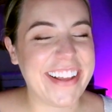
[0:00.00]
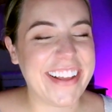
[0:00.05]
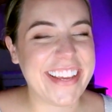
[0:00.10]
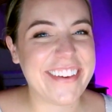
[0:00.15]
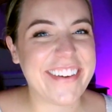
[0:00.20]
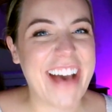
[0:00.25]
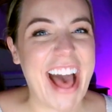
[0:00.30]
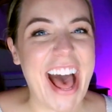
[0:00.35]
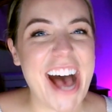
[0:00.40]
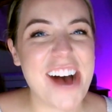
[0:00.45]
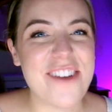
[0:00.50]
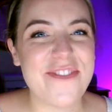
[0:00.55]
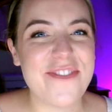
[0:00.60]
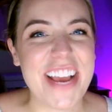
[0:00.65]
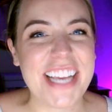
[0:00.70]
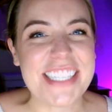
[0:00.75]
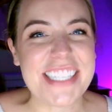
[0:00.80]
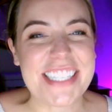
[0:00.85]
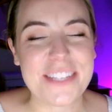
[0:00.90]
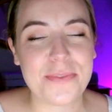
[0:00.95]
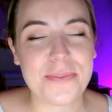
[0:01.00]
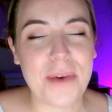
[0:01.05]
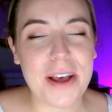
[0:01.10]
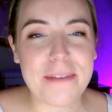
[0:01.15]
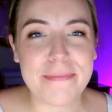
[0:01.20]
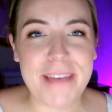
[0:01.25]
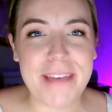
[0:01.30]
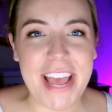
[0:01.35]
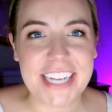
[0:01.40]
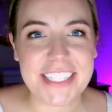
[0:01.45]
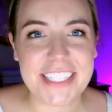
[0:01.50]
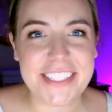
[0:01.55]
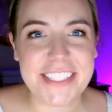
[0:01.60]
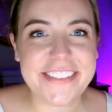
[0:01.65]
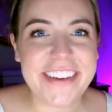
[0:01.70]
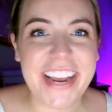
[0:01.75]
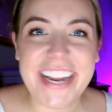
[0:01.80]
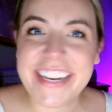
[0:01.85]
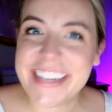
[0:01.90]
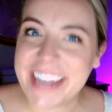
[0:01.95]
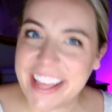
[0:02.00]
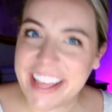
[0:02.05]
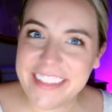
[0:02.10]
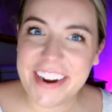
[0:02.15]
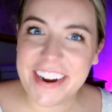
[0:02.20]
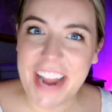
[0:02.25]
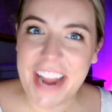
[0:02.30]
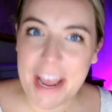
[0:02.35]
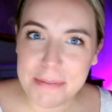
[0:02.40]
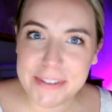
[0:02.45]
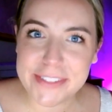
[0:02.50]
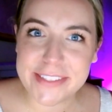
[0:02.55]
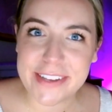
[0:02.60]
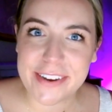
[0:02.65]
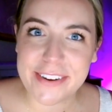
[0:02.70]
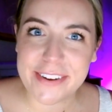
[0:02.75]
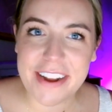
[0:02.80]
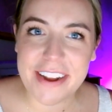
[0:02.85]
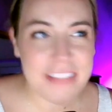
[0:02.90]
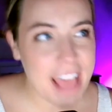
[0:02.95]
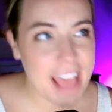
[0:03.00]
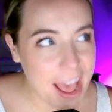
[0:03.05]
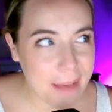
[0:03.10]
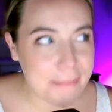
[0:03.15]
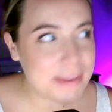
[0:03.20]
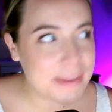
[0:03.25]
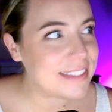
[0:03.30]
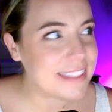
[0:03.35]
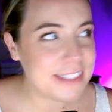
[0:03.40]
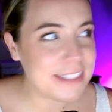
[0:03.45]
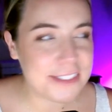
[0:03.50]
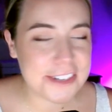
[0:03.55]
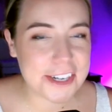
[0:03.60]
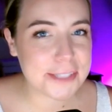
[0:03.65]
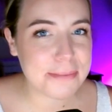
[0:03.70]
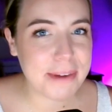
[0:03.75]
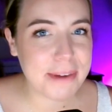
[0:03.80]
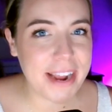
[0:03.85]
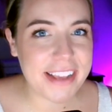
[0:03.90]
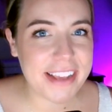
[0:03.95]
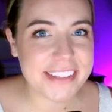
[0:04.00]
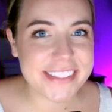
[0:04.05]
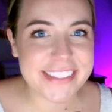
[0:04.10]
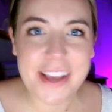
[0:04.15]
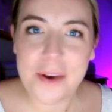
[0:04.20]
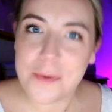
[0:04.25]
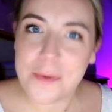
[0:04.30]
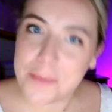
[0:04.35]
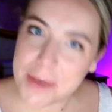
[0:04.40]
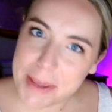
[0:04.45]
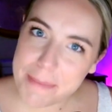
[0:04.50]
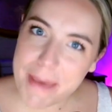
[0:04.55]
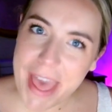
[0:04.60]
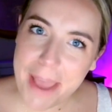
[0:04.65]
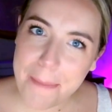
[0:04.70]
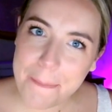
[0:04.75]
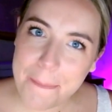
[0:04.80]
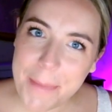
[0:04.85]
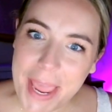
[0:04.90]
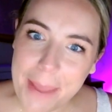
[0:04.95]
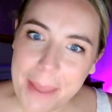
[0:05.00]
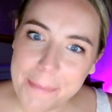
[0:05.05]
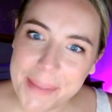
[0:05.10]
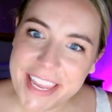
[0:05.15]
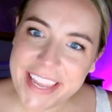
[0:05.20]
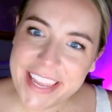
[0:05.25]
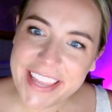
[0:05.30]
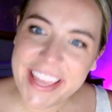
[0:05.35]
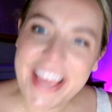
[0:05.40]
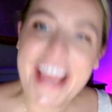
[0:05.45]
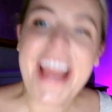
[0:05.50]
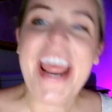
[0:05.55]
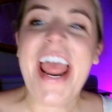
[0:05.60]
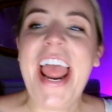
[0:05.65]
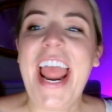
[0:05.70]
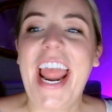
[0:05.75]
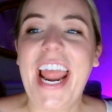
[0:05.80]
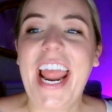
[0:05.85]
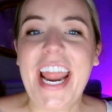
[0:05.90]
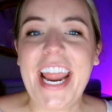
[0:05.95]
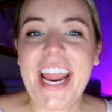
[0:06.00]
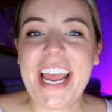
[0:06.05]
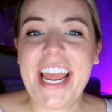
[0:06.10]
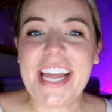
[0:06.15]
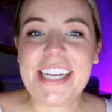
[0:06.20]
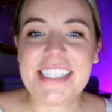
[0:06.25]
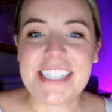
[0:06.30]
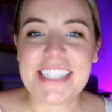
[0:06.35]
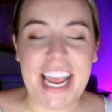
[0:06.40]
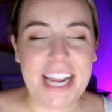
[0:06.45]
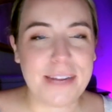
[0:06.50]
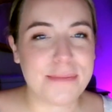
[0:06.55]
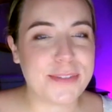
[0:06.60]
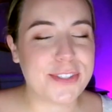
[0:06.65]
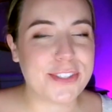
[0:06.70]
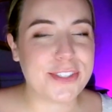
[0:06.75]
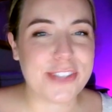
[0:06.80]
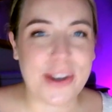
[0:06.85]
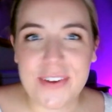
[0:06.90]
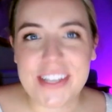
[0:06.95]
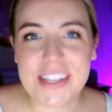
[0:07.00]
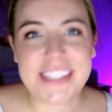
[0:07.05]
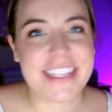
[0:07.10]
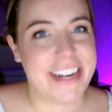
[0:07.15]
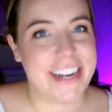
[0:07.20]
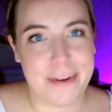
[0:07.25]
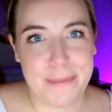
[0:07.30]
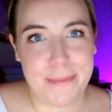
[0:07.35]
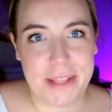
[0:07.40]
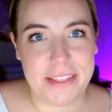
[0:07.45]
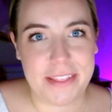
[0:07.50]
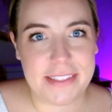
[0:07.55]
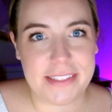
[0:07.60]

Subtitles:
you hot messes. Welcome back to another episode of the Hot Mess Teacher Express. We back, baby. And I am so excited about this